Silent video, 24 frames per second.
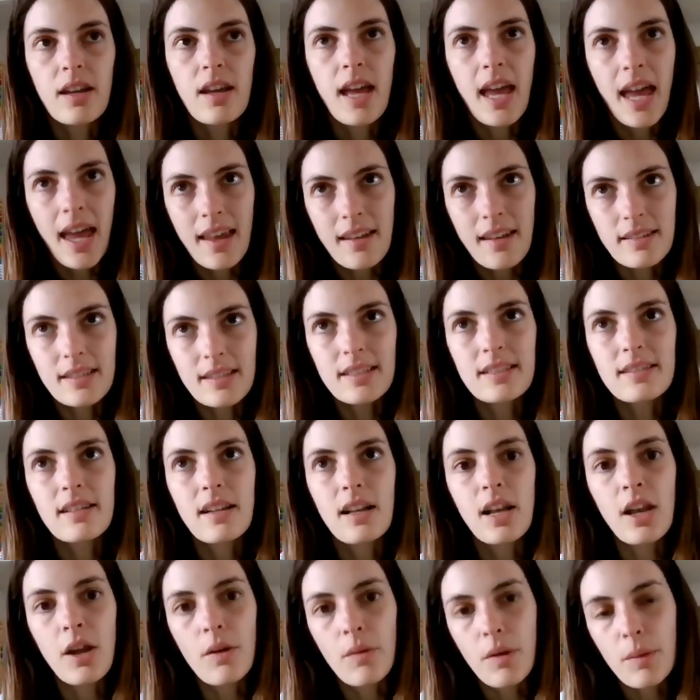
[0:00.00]
hence
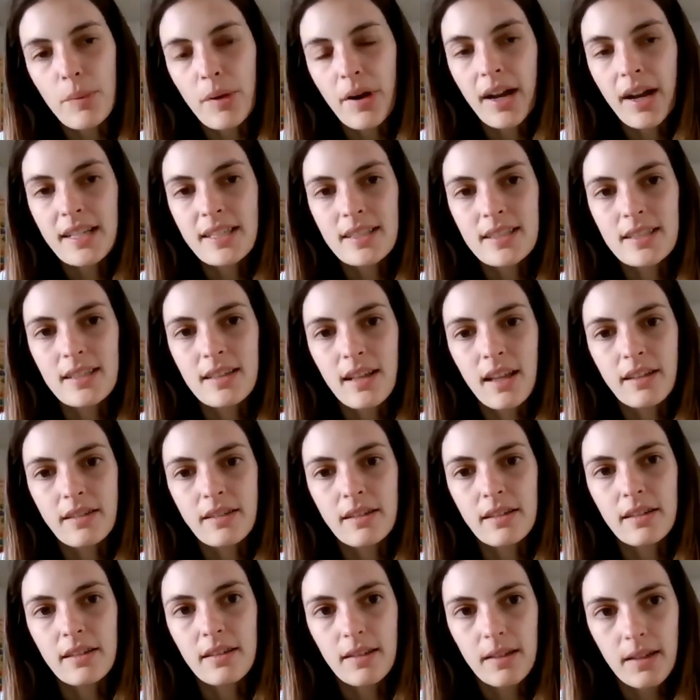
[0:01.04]
lower prices in
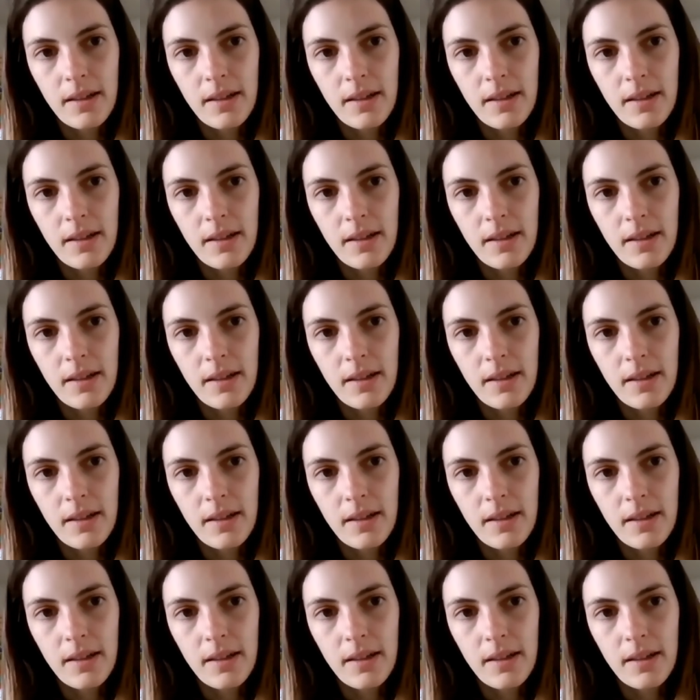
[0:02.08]
London?